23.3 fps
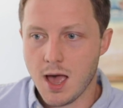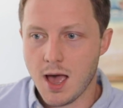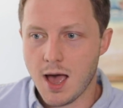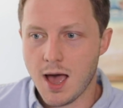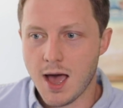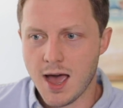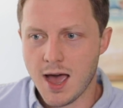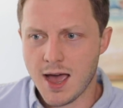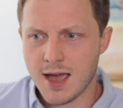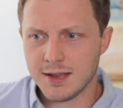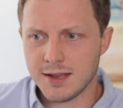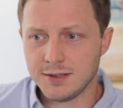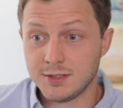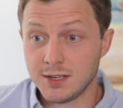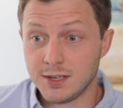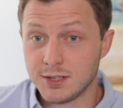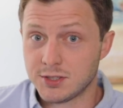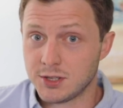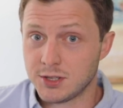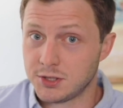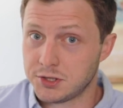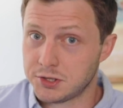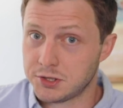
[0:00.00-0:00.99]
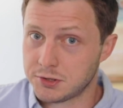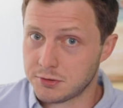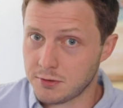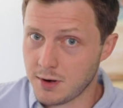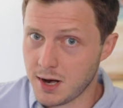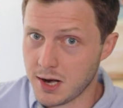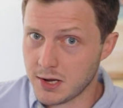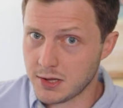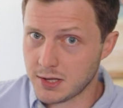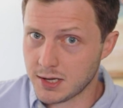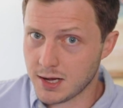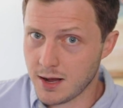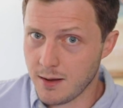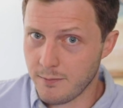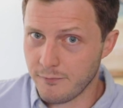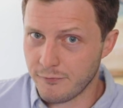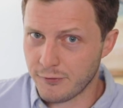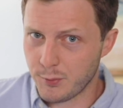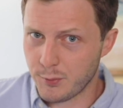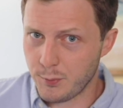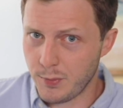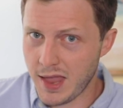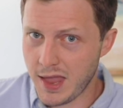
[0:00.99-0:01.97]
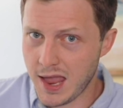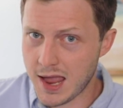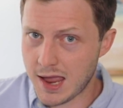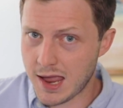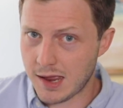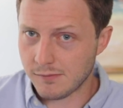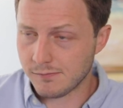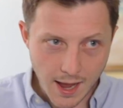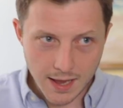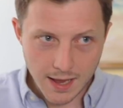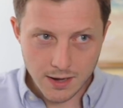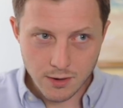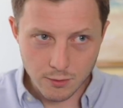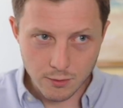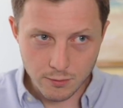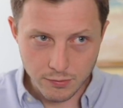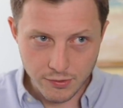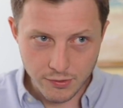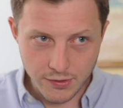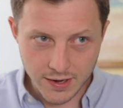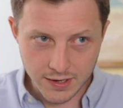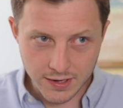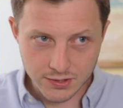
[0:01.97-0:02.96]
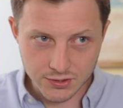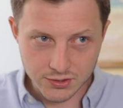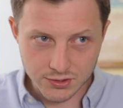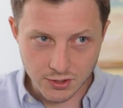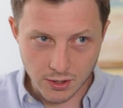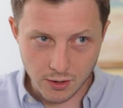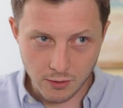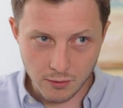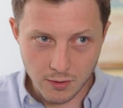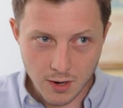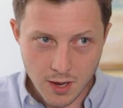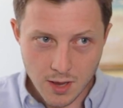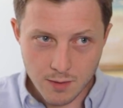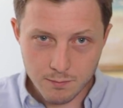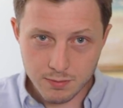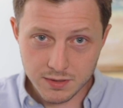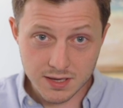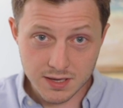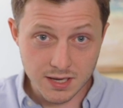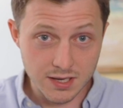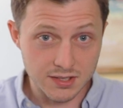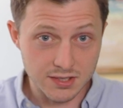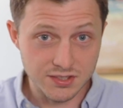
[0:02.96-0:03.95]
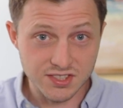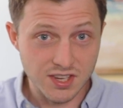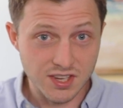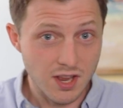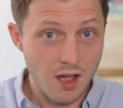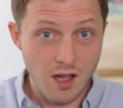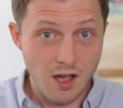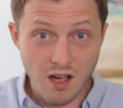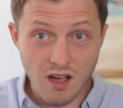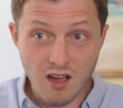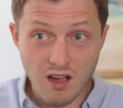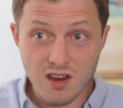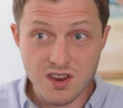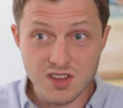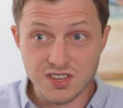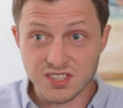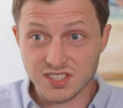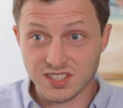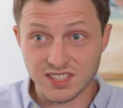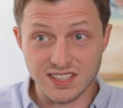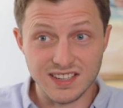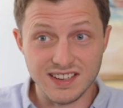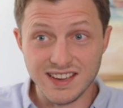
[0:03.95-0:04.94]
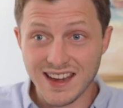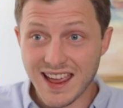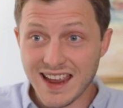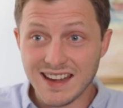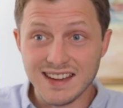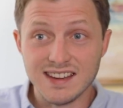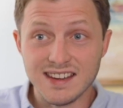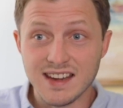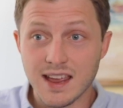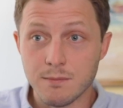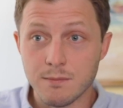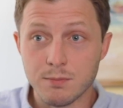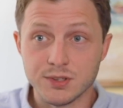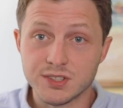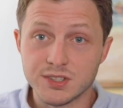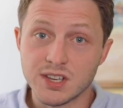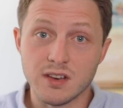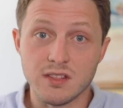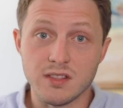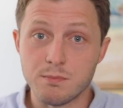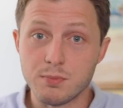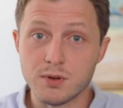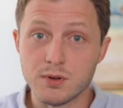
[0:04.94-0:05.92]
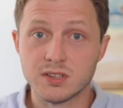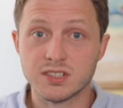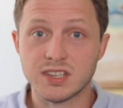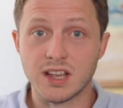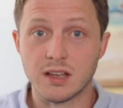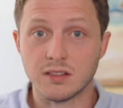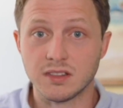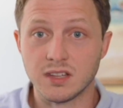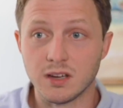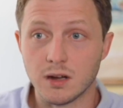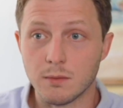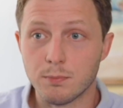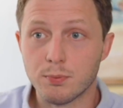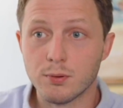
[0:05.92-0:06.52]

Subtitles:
Does his strength come from that? I don't think so, because honestly, 99% of the books out there are